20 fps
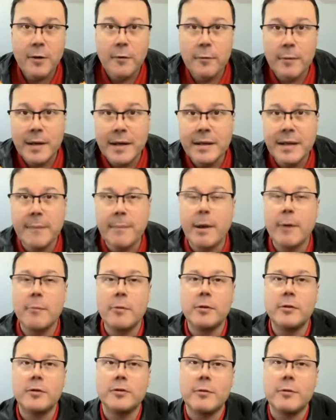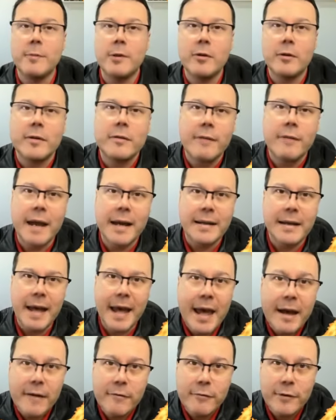ring the bell button to be notified
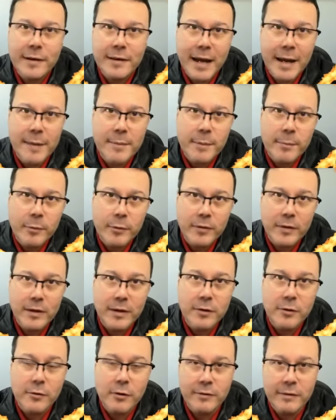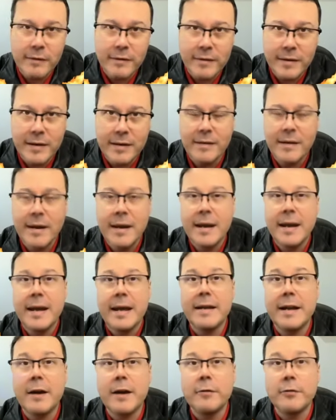every time I post a new content here,
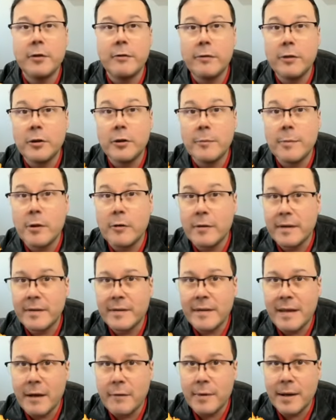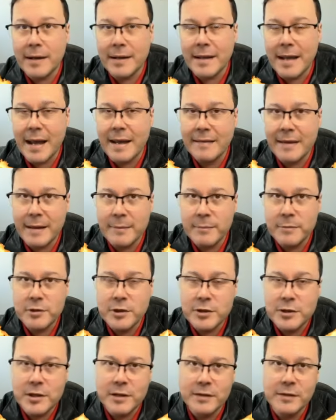and also follow me on Instagram at
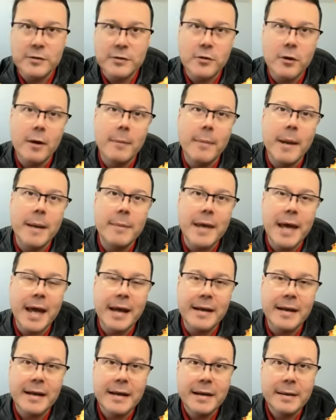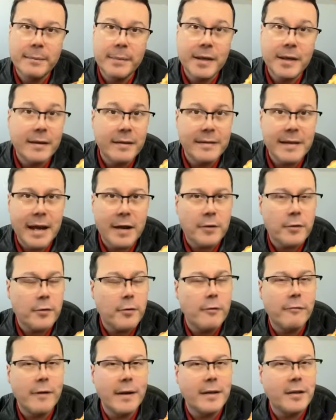MTG_Barbieri, because there you
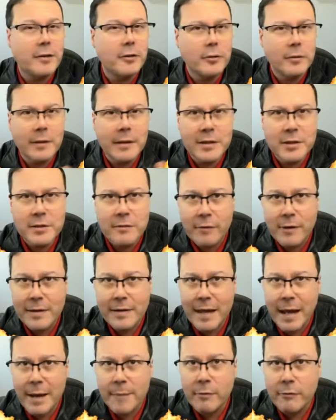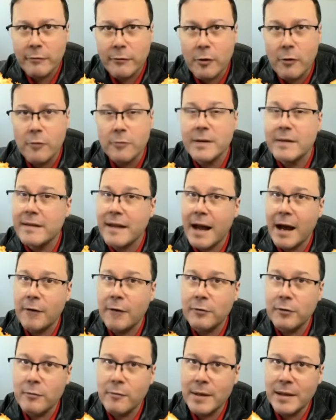will find a totally different type of content
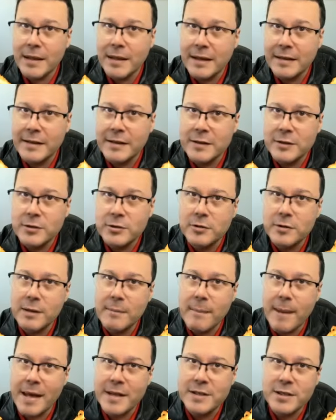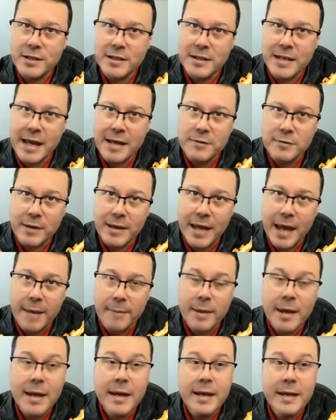also related to the Magic the Gathering
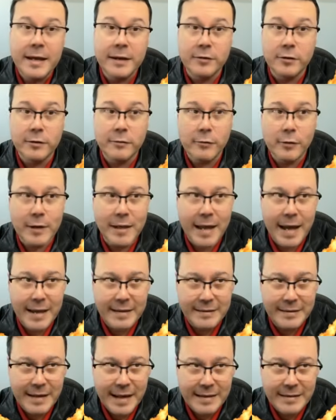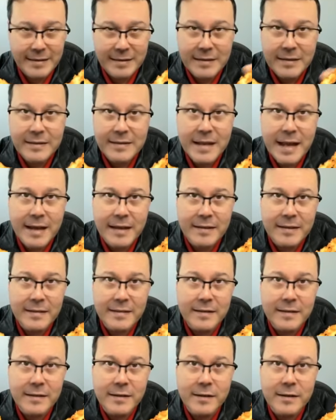game. And don't forget that this deck
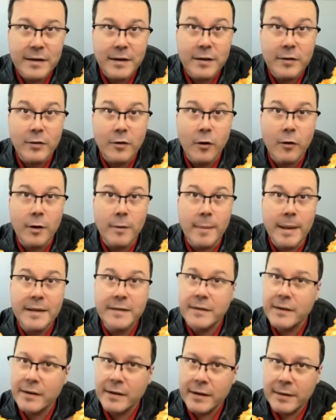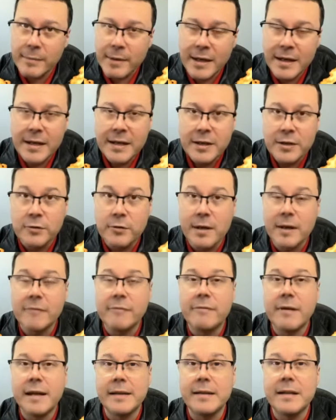list here is on my tier hub. You can
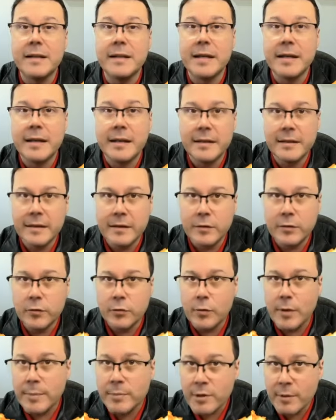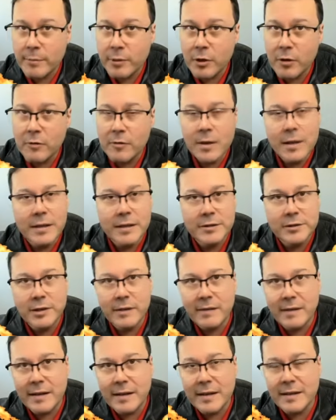find the link in the description below.
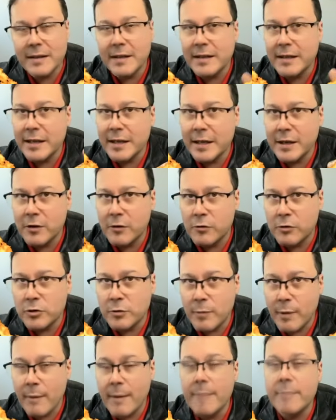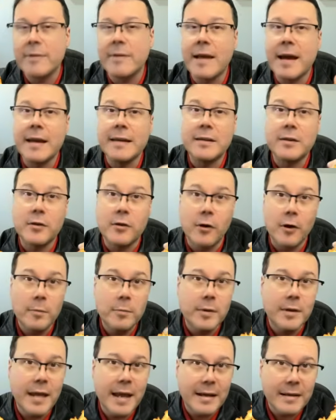Just click on the link, go to my website,
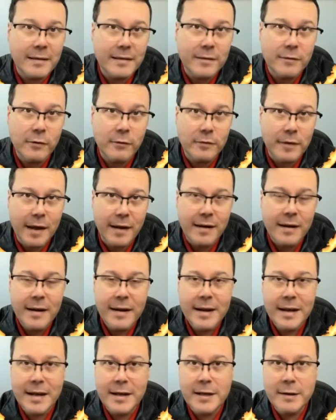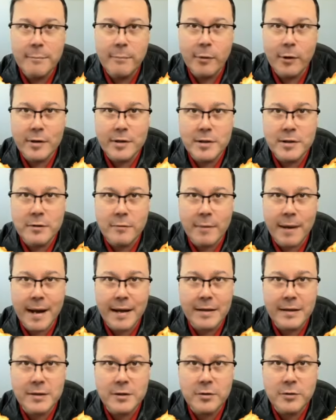copy the deck list from there, and import
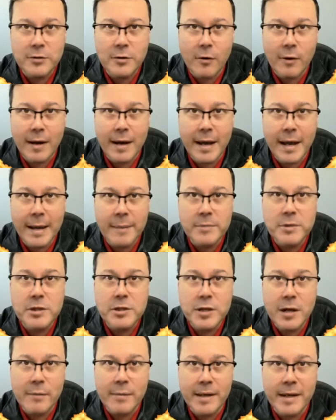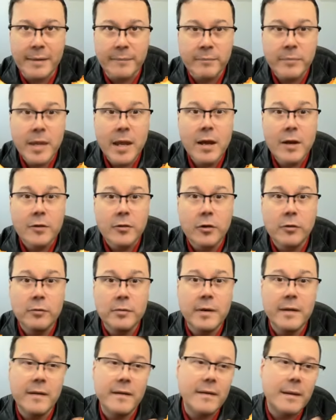directly to your MTG Arena. So
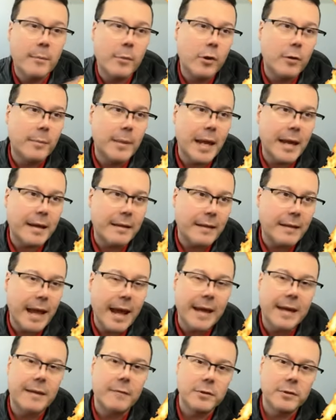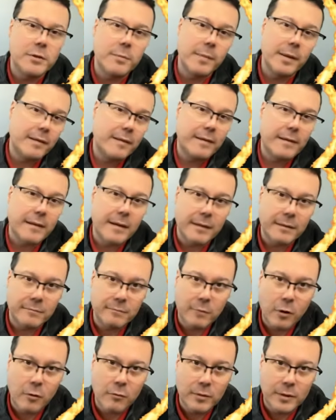this is a Mono Black deck, which means it's a
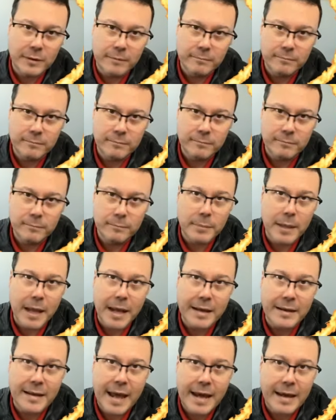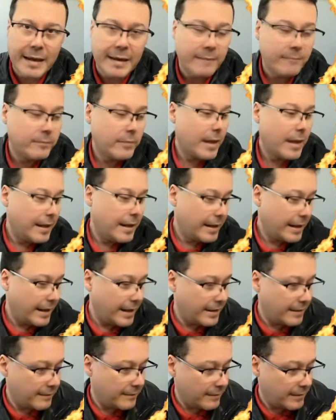only black deck.
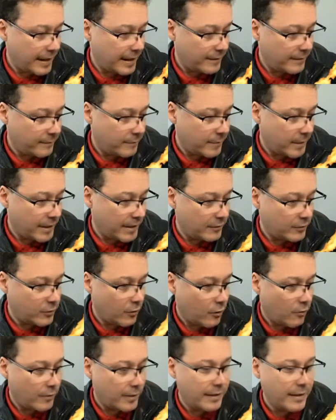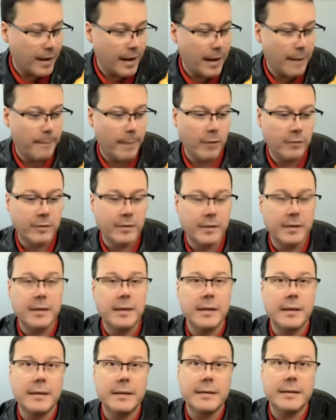And let's begin talking about
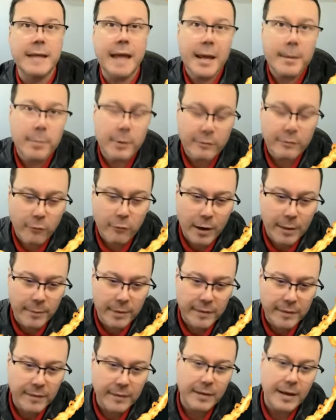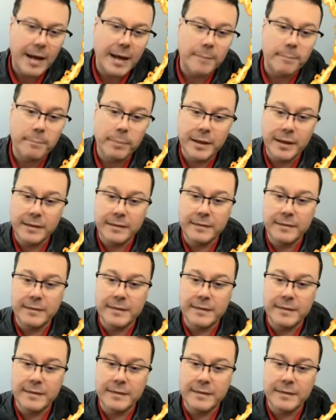the deck performance. I played